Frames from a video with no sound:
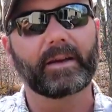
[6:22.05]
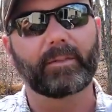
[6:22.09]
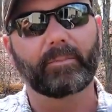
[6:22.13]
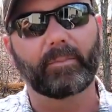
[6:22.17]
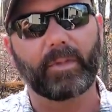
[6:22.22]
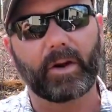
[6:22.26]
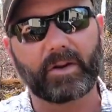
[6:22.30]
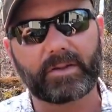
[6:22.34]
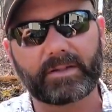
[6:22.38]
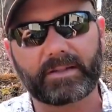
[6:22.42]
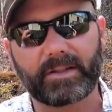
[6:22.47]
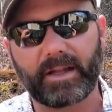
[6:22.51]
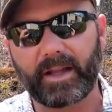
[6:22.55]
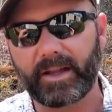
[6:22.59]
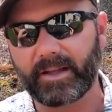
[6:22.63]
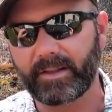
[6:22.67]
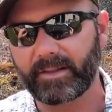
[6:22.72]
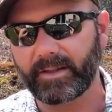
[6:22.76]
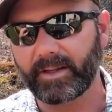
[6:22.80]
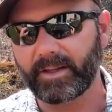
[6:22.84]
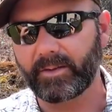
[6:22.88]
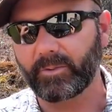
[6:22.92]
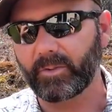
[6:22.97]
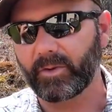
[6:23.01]
Most
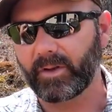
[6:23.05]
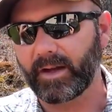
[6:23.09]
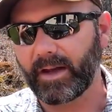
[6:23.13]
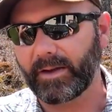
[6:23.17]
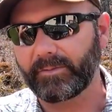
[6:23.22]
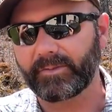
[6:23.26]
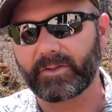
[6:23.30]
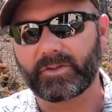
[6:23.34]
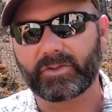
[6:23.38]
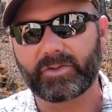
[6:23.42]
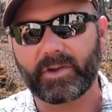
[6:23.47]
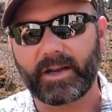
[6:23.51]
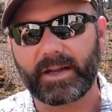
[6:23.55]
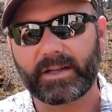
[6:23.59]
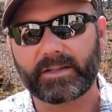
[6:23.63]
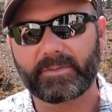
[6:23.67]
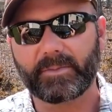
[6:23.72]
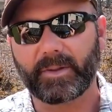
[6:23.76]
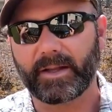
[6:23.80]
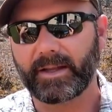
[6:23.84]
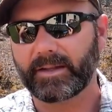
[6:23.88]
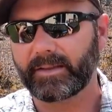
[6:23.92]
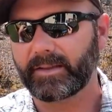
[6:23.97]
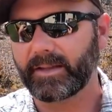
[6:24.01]
likely we'll have to
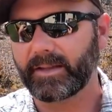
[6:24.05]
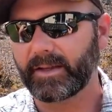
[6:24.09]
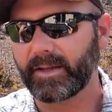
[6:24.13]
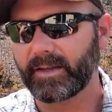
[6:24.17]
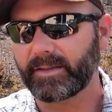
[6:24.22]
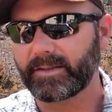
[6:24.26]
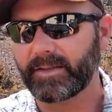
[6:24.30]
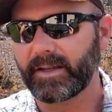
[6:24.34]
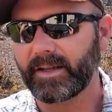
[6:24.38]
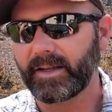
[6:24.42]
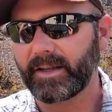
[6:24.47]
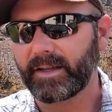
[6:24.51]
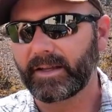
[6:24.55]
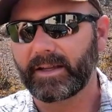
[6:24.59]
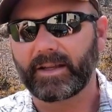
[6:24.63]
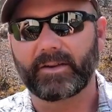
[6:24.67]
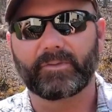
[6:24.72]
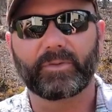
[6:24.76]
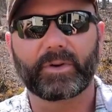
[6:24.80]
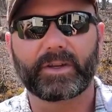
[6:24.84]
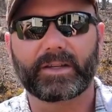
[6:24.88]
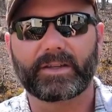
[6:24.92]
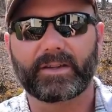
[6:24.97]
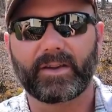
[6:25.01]
transplant these
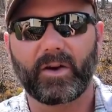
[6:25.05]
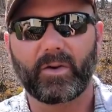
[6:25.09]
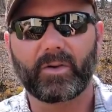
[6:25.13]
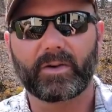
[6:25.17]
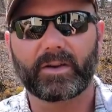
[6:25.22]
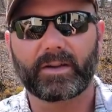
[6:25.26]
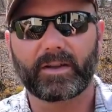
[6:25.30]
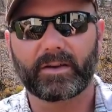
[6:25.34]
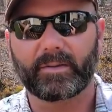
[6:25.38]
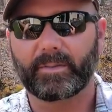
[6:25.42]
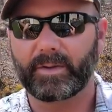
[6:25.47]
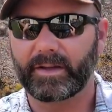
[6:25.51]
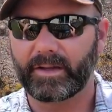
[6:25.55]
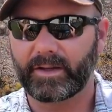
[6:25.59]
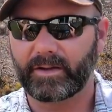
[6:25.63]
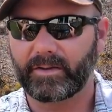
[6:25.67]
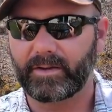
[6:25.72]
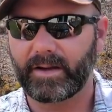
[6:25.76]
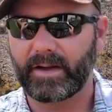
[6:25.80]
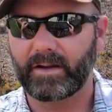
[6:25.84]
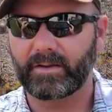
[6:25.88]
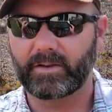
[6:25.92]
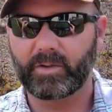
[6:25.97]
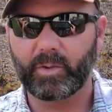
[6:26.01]
if we don't get them in the
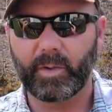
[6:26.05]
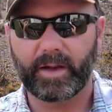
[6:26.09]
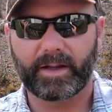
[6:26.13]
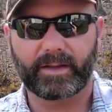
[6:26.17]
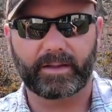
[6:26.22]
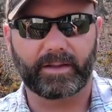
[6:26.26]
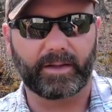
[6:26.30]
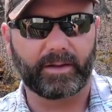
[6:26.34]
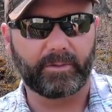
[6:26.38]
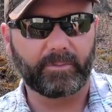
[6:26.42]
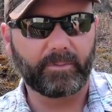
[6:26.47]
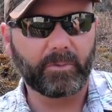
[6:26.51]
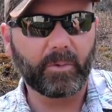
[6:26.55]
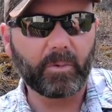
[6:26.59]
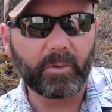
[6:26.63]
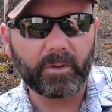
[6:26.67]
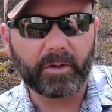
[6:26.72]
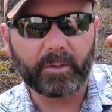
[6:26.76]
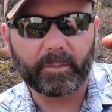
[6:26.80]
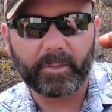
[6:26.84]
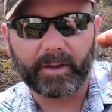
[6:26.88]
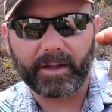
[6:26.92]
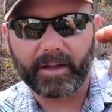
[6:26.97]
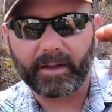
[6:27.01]
ground quickly. We
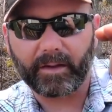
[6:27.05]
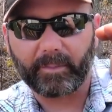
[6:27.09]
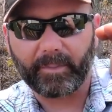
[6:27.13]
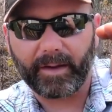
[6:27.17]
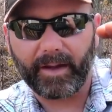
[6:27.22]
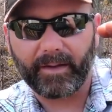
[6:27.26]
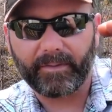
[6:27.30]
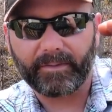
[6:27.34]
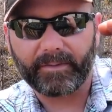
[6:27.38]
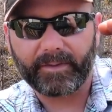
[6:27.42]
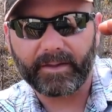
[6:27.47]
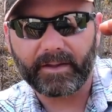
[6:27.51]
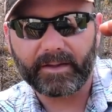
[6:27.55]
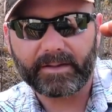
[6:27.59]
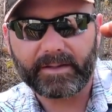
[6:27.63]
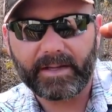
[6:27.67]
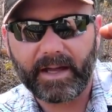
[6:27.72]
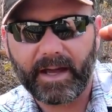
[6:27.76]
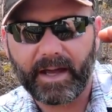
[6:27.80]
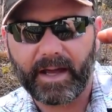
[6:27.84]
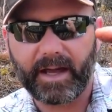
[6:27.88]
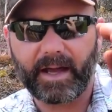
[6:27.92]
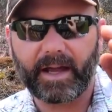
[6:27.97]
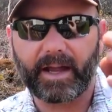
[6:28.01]
want them to get about this
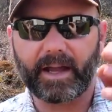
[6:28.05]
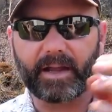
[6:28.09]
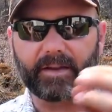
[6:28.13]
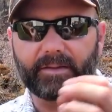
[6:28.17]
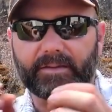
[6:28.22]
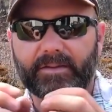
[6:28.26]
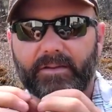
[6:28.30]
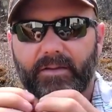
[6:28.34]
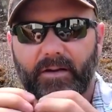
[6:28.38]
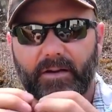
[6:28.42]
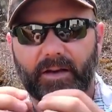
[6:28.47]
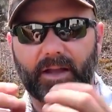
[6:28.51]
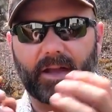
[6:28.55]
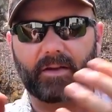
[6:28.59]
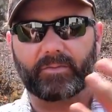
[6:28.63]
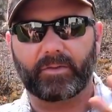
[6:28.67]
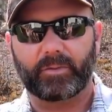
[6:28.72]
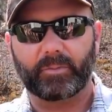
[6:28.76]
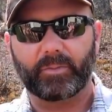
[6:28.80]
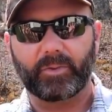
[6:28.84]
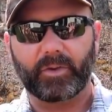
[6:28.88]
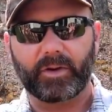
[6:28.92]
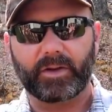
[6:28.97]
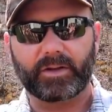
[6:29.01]
high and start
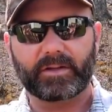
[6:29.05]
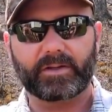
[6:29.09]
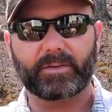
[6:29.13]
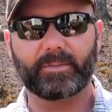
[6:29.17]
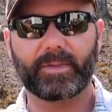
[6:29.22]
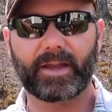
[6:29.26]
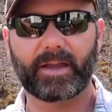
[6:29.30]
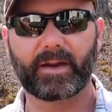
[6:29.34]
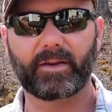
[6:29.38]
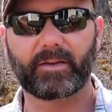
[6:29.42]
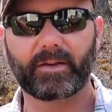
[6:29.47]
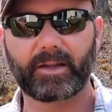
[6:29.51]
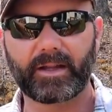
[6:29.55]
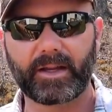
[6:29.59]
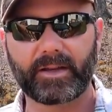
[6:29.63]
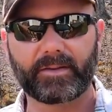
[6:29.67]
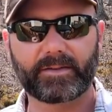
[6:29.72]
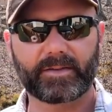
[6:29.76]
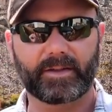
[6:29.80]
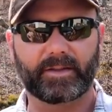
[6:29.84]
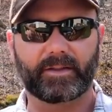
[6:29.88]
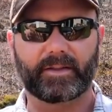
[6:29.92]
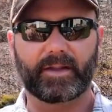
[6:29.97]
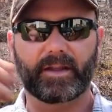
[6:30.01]
having pretty tomato
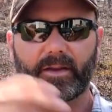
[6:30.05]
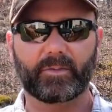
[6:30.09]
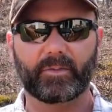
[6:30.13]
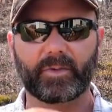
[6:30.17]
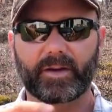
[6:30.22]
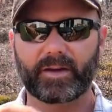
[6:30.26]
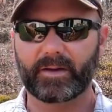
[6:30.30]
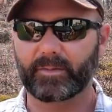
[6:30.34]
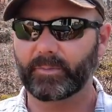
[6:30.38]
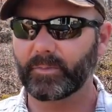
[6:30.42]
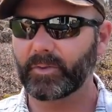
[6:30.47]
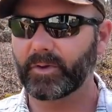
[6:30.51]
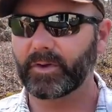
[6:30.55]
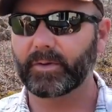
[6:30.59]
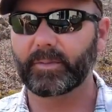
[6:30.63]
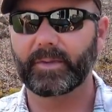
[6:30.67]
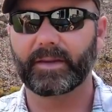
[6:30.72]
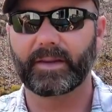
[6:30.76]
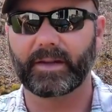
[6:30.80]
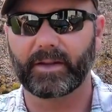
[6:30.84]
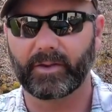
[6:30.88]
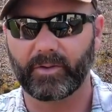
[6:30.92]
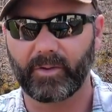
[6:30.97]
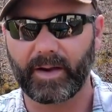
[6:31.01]
leaves, and then we can put them
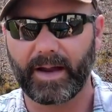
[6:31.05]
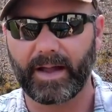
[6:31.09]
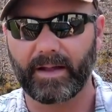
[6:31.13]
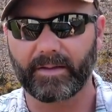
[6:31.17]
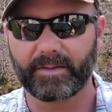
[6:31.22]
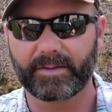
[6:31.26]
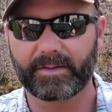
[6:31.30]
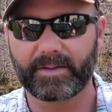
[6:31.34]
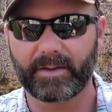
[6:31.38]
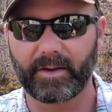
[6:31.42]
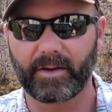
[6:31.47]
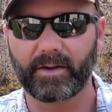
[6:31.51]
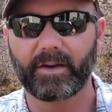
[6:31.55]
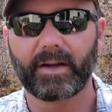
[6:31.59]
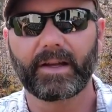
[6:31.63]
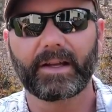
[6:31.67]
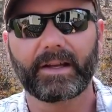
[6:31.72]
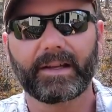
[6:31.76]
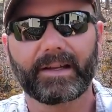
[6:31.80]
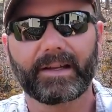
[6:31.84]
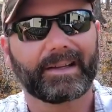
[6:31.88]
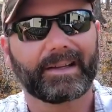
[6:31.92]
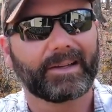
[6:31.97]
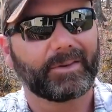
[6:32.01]
in the ground. So
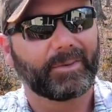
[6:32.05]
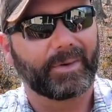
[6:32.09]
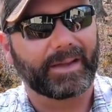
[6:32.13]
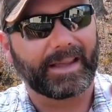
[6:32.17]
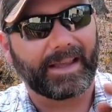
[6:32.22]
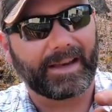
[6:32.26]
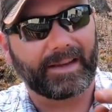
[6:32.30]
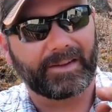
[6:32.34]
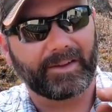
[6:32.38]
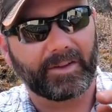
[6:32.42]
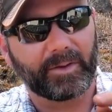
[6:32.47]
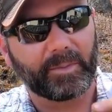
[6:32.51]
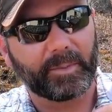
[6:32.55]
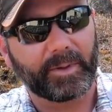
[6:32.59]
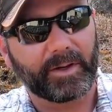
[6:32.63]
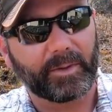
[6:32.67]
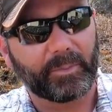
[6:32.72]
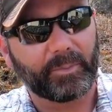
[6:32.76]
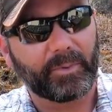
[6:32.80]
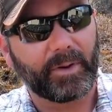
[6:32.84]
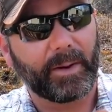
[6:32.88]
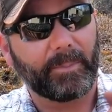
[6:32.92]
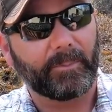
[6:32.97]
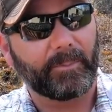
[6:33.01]
we got a little bit
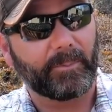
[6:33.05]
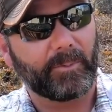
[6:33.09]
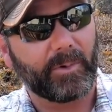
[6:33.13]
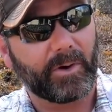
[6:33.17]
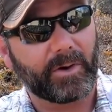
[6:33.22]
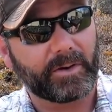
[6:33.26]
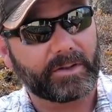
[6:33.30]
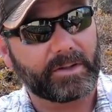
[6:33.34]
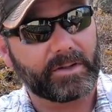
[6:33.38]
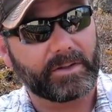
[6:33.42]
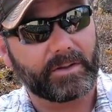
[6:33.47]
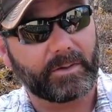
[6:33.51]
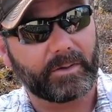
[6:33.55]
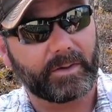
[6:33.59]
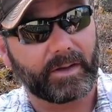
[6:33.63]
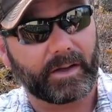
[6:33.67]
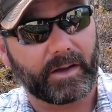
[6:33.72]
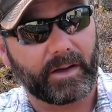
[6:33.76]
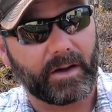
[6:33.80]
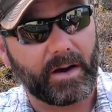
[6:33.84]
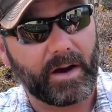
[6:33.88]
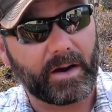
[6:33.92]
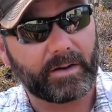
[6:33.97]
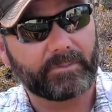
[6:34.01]
of prep work to do in the
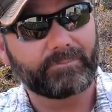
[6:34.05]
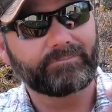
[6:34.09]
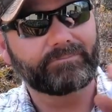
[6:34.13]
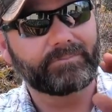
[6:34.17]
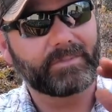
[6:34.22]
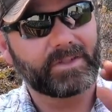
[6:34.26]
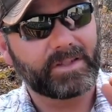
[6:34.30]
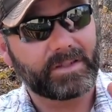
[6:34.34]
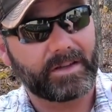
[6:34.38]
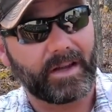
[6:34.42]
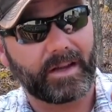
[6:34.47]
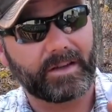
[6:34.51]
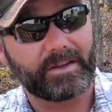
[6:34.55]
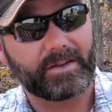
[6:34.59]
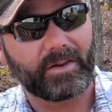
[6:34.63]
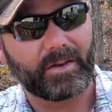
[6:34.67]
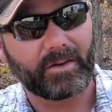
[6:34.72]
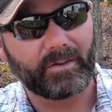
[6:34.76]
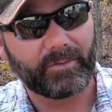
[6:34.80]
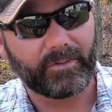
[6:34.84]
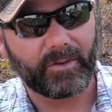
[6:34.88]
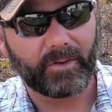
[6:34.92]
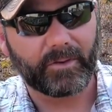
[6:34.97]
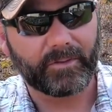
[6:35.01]
garden. Stay
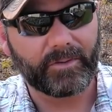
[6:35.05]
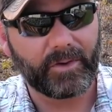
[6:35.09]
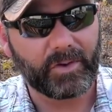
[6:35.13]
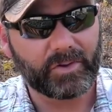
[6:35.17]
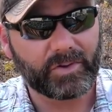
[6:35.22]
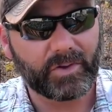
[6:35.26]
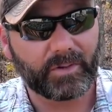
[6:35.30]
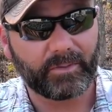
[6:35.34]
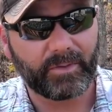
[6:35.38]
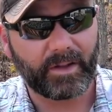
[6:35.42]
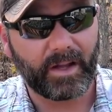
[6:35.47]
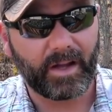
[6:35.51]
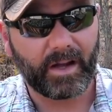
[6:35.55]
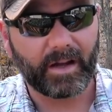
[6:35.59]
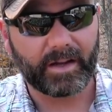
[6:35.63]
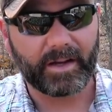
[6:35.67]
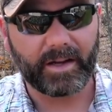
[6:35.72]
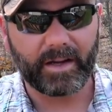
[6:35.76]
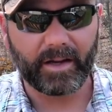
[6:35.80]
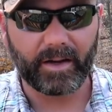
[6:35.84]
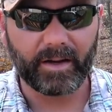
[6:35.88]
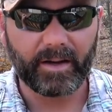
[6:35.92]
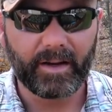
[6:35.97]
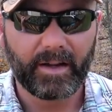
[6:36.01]
tuned for a future vlog
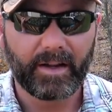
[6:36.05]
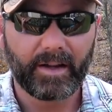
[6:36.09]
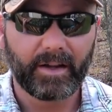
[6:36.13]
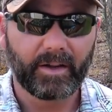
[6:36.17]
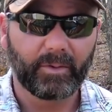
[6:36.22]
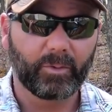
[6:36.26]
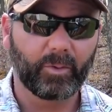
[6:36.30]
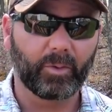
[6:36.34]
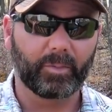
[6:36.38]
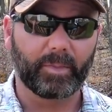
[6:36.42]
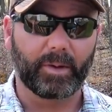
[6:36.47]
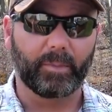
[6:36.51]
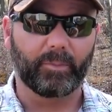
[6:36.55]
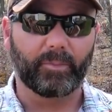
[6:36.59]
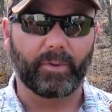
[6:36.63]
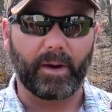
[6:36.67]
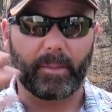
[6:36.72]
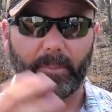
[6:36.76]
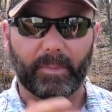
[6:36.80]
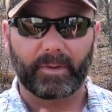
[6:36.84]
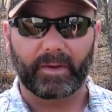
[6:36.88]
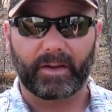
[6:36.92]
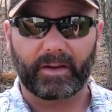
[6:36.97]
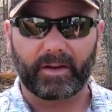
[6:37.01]
here. We'll be
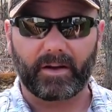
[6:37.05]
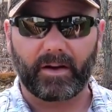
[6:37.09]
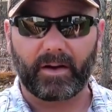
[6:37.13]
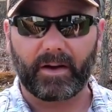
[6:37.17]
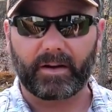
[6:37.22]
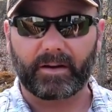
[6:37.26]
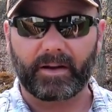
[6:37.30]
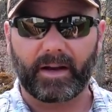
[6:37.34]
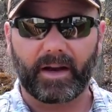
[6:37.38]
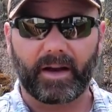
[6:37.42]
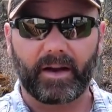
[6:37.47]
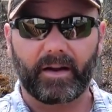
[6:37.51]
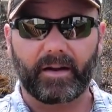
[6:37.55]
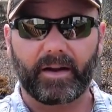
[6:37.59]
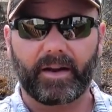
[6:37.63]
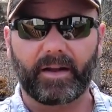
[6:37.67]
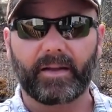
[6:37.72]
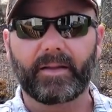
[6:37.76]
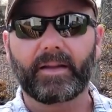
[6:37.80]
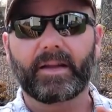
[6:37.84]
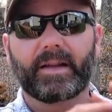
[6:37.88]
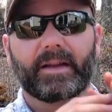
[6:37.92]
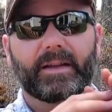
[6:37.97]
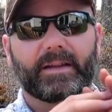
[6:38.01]
prepping the garden
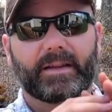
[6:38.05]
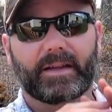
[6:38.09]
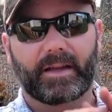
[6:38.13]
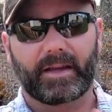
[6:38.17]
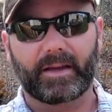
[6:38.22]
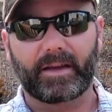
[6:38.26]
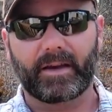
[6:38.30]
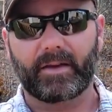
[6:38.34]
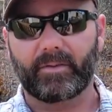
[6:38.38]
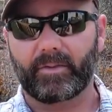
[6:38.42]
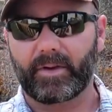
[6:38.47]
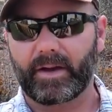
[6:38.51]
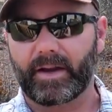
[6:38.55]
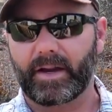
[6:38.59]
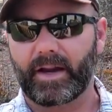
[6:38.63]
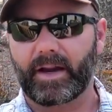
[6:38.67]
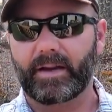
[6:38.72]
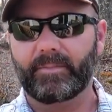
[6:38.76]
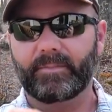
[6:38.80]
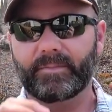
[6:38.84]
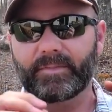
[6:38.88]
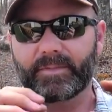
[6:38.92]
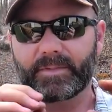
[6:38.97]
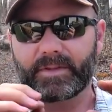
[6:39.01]
area, getting it
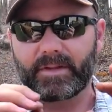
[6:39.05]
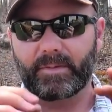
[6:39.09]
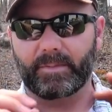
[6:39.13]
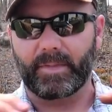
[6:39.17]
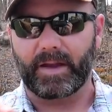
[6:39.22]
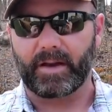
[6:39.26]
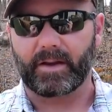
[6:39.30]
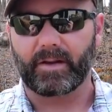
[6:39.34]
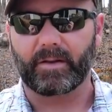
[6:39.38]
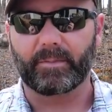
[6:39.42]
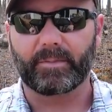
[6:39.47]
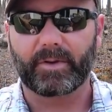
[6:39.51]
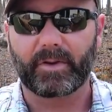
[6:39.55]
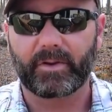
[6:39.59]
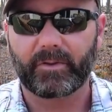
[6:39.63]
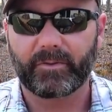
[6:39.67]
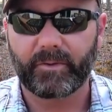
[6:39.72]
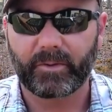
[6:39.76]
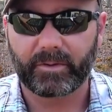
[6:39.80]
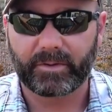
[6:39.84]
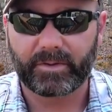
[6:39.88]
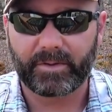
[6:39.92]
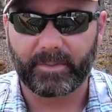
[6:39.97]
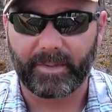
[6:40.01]
ready to make our
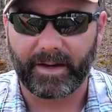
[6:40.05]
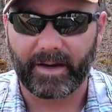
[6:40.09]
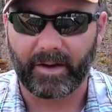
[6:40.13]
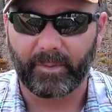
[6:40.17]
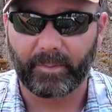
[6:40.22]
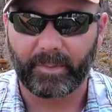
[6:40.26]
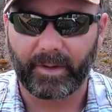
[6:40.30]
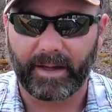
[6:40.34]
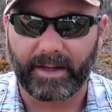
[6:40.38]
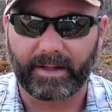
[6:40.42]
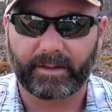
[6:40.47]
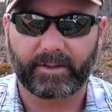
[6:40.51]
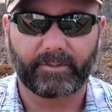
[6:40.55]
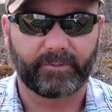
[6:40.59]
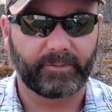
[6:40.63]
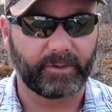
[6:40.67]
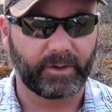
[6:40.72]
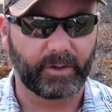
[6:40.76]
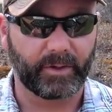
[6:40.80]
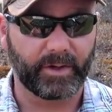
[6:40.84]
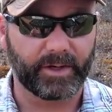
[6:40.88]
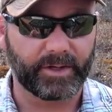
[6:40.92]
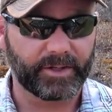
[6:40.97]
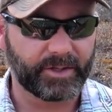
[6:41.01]
beautiful tomato plants
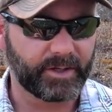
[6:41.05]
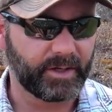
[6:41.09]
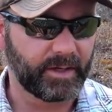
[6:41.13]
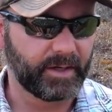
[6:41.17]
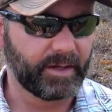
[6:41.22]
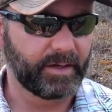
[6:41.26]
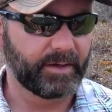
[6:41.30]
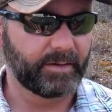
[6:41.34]
flourish.